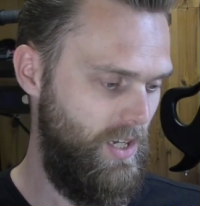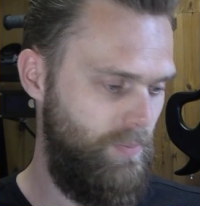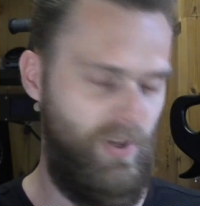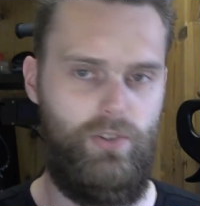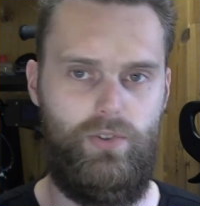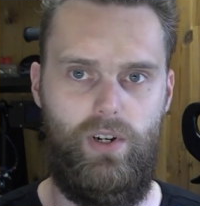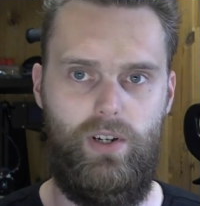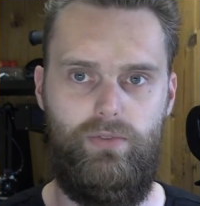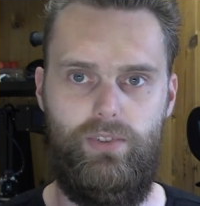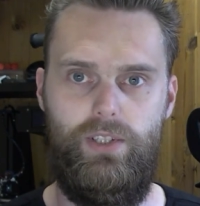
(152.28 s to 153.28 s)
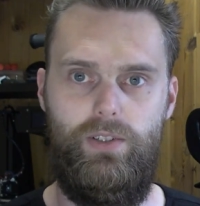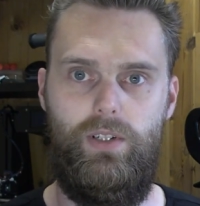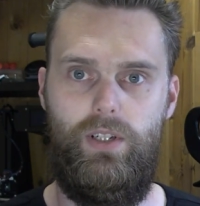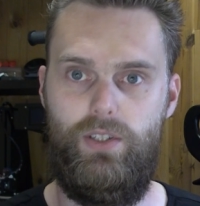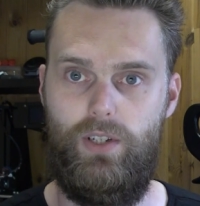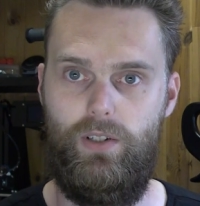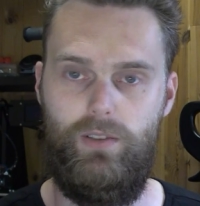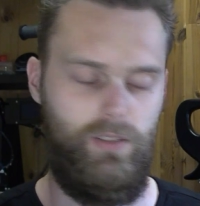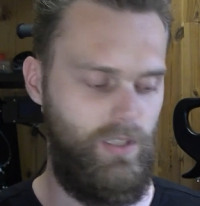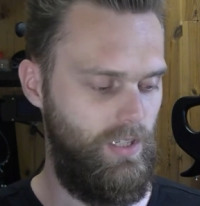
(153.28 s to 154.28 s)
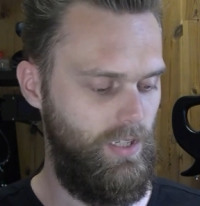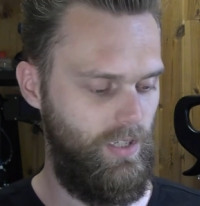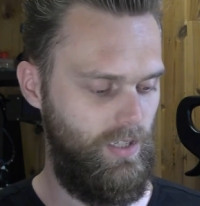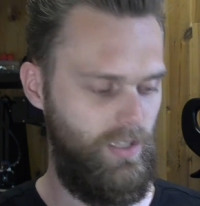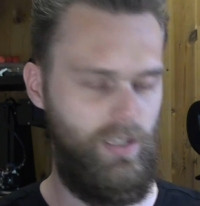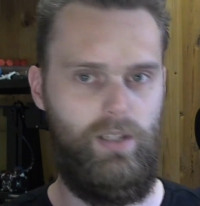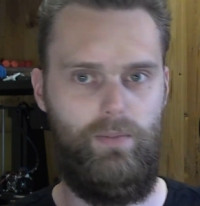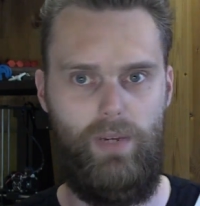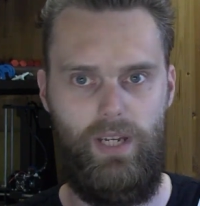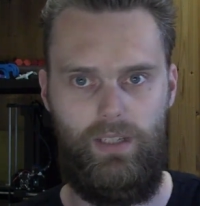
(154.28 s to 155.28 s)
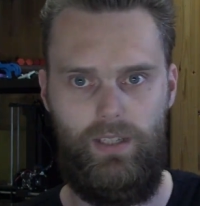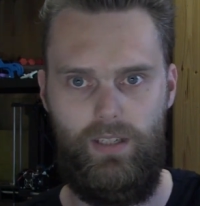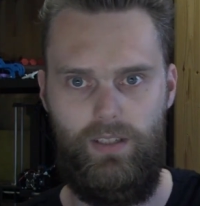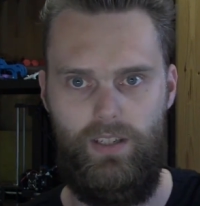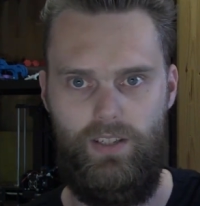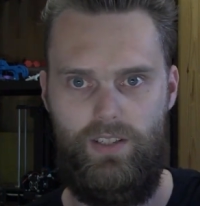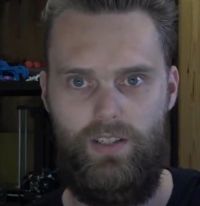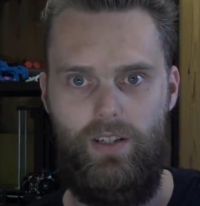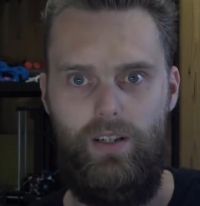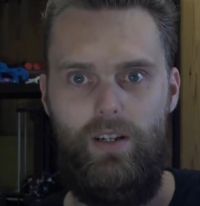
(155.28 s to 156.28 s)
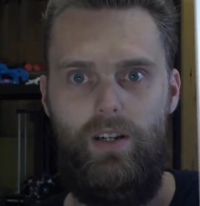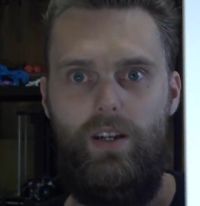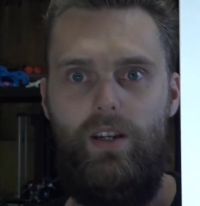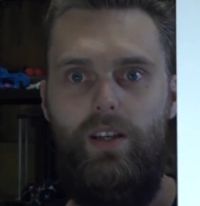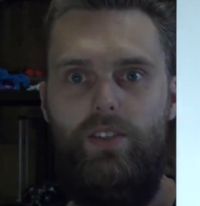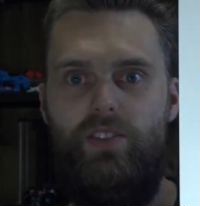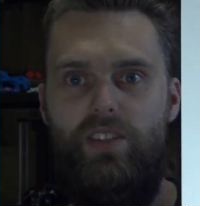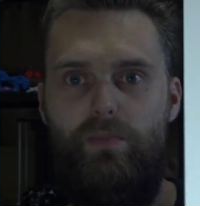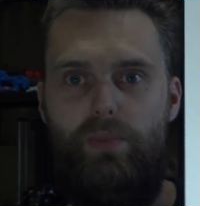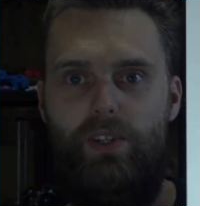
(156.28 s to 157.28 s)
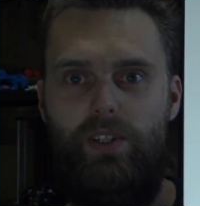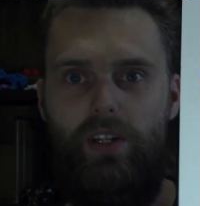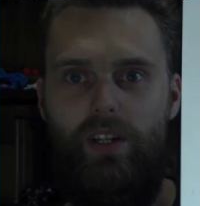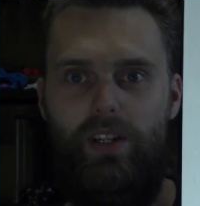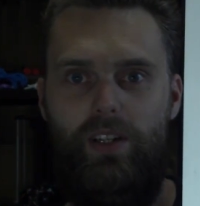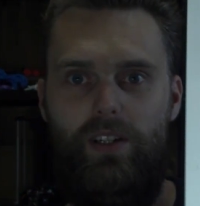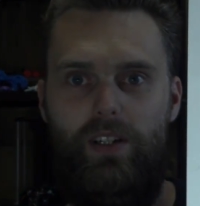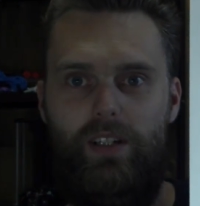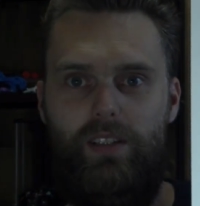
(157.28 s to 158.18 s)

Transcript: pen drawing for you. So he made this steampunk hot